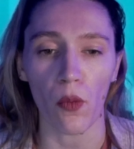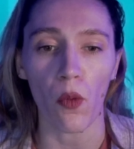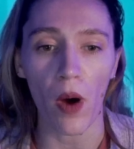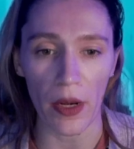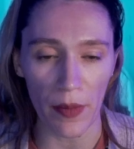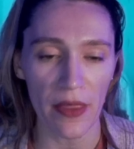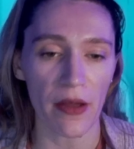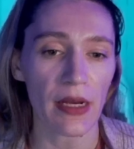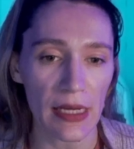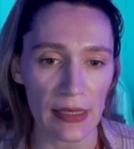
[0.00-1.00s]
will want to be there
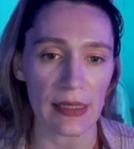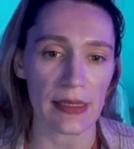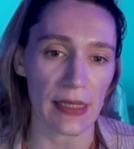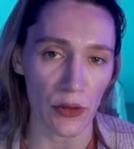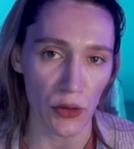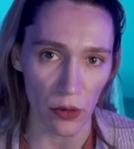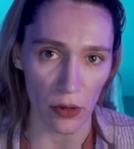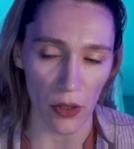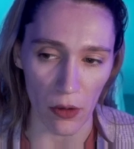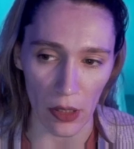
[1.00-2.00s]
because it's central and
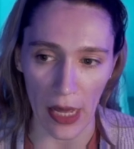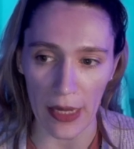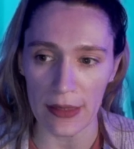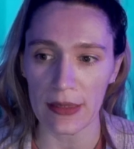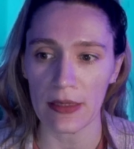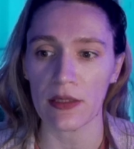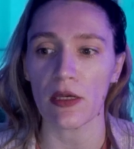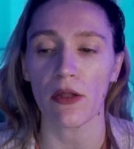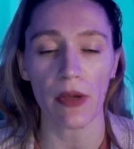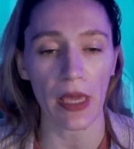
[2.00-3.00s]
localized. So,
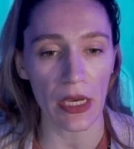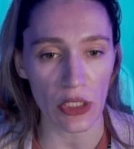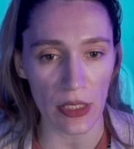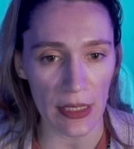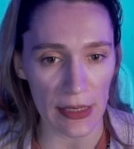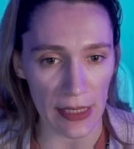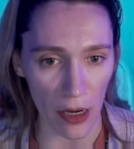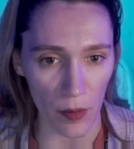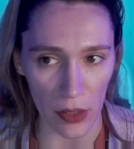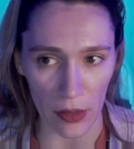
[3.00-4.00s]
location and
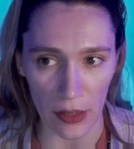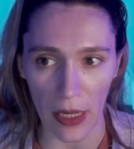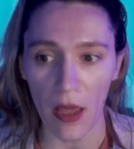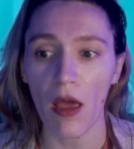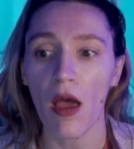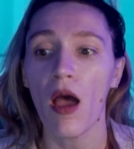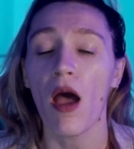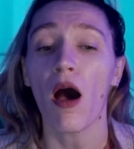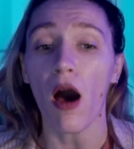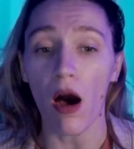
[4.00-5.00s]
desirability
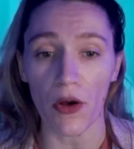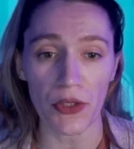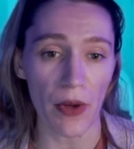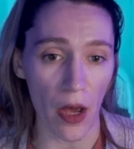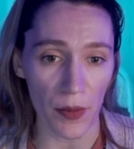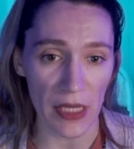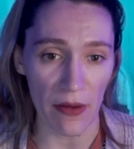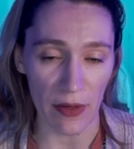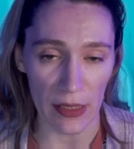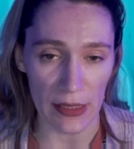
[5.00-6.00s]
also helps
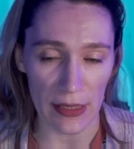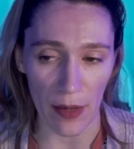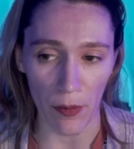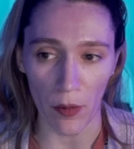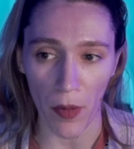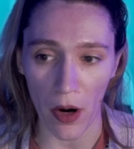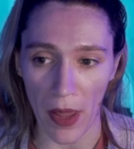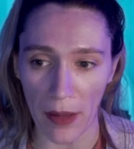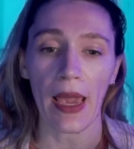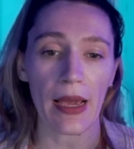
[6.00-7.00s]
having a stable
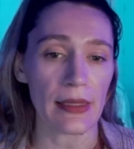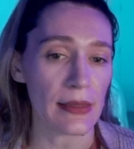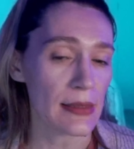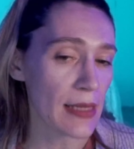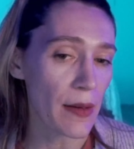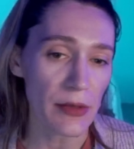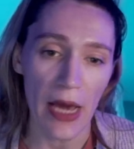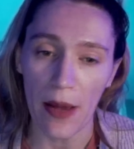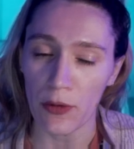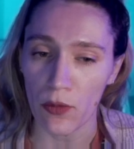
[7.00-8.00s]
apartment. And
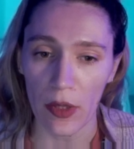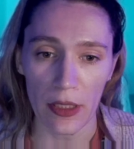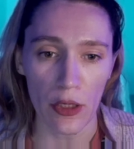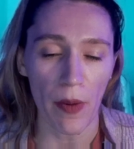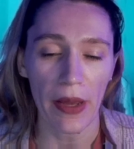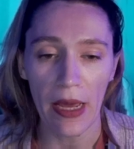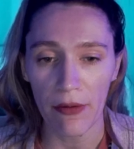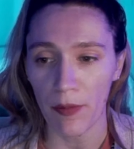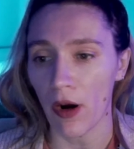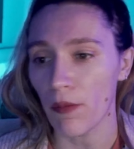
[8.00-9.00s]
sometimes you might have an
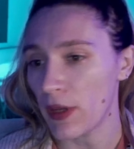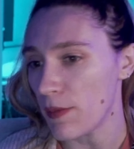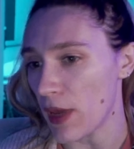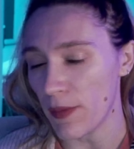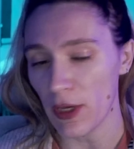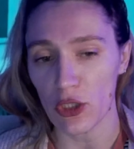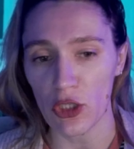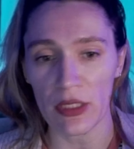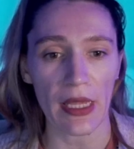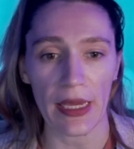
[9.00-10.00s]
apartment and maybe it's
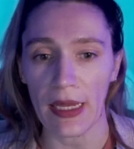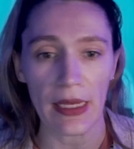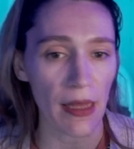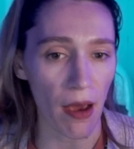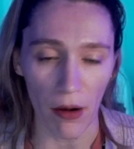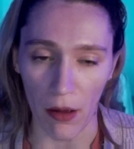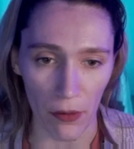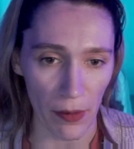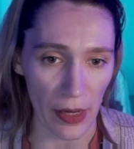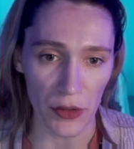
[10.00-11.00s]
just like not on the
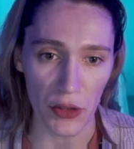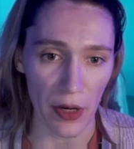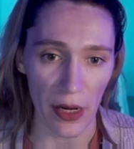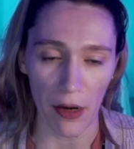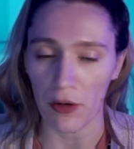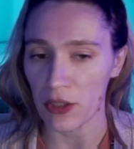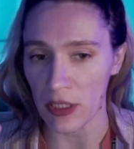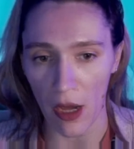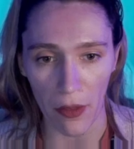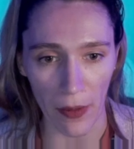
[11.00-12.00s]
right street or just
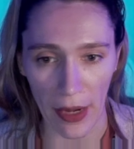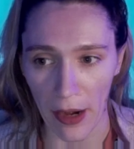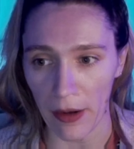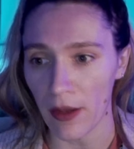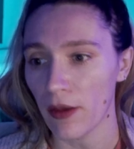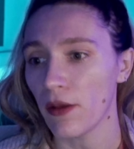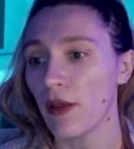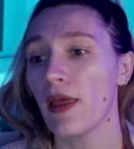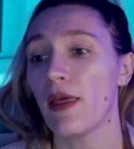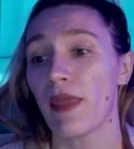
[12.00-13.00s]
not in the right area.
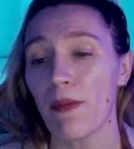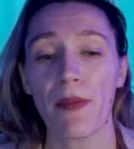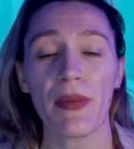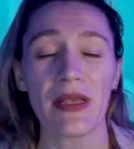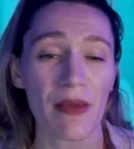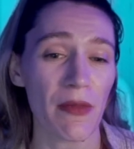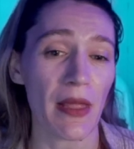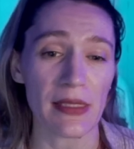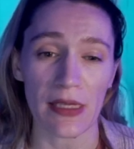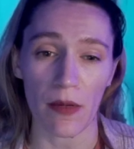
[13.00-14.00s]
That might be something
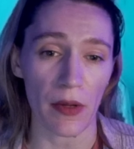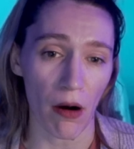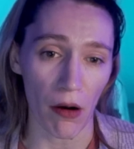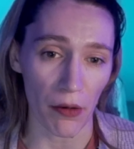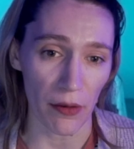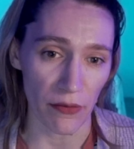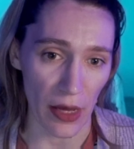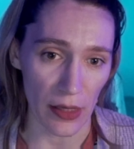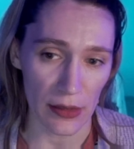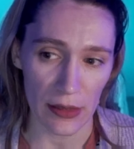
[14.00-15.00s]
that's going to be harder to
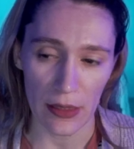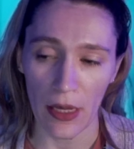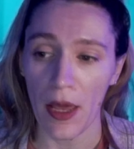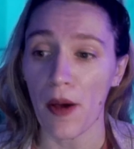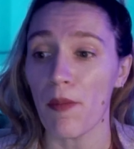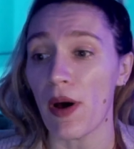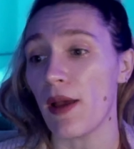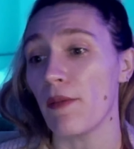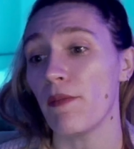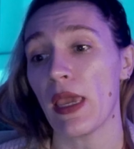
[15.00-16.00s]
fix.
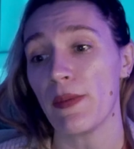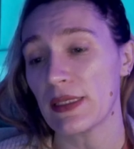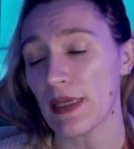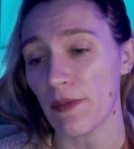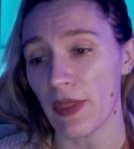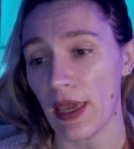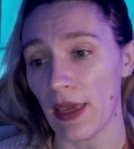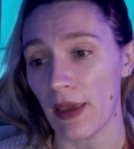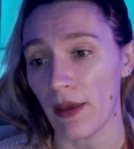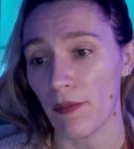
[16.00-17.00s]
But maybe
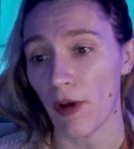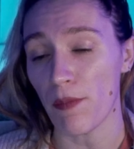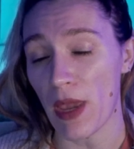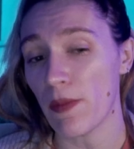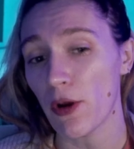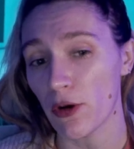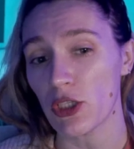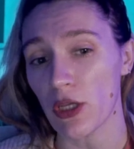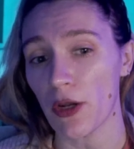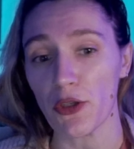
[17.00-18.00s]
something, or maybe you're
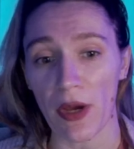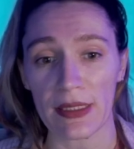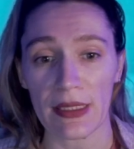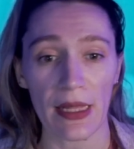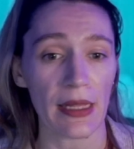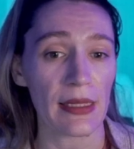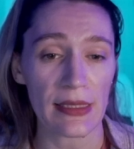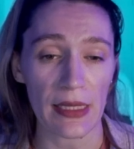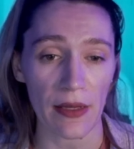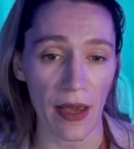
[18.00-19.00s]
just not addressing, like let's
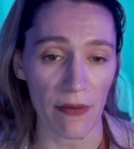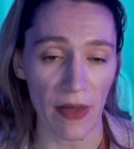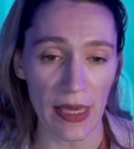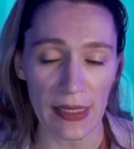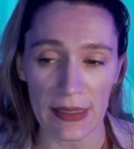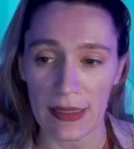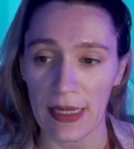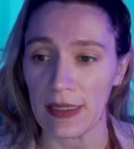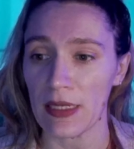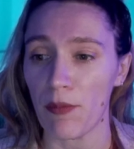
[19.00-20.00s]
say you have
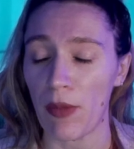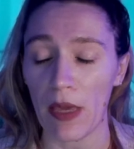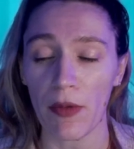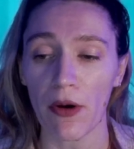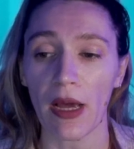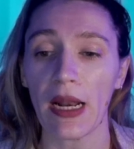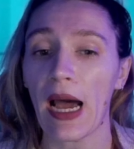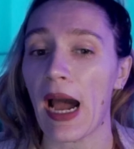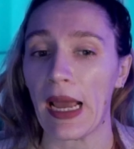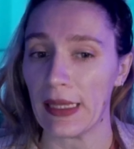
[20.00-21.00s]
vacancies, maybe you're not
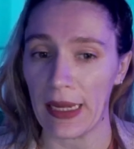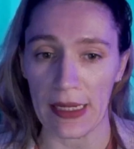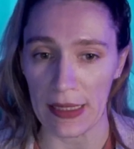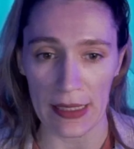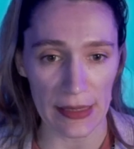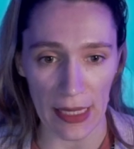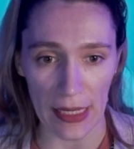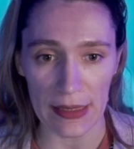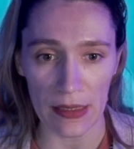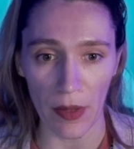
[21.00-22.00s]
highlighting these
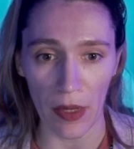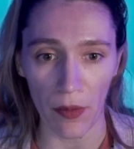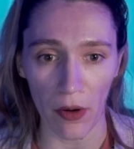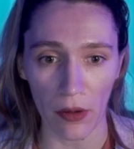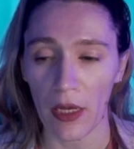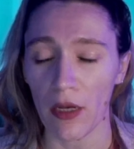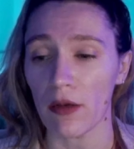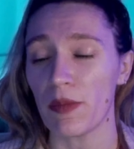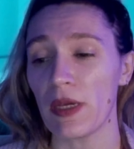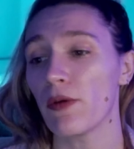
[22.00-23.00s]
things to people. You know,
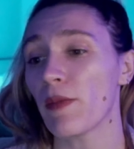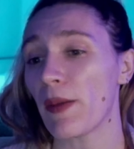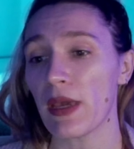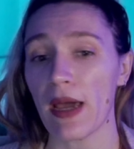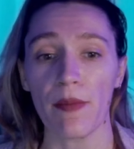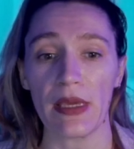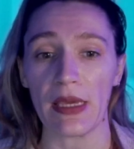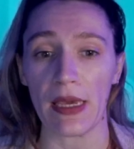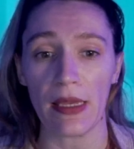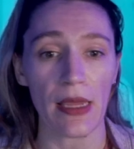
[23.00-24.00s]
people might be coming
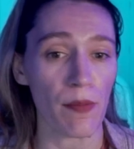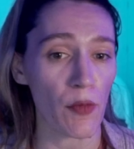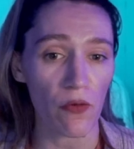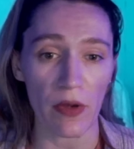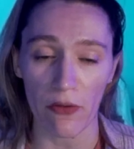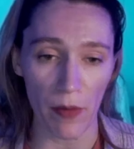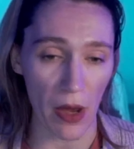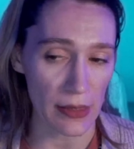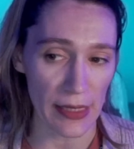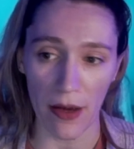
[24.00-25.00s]
in and moving from out
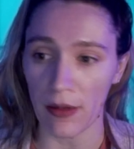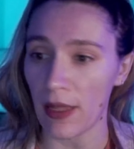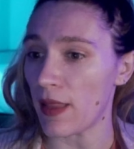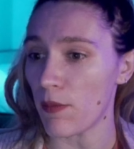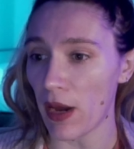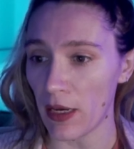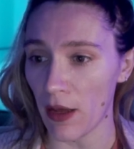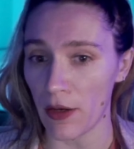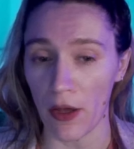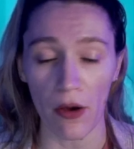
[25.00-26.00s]
of town and they might
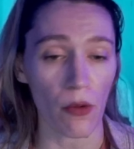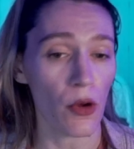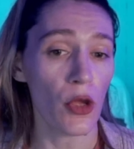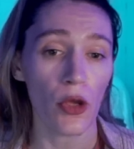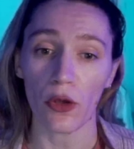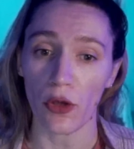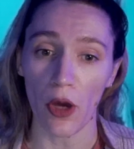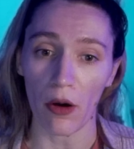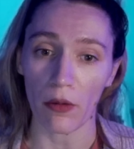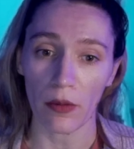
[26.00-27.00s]
not know,
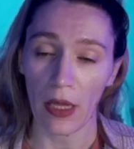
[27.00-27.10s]
yo,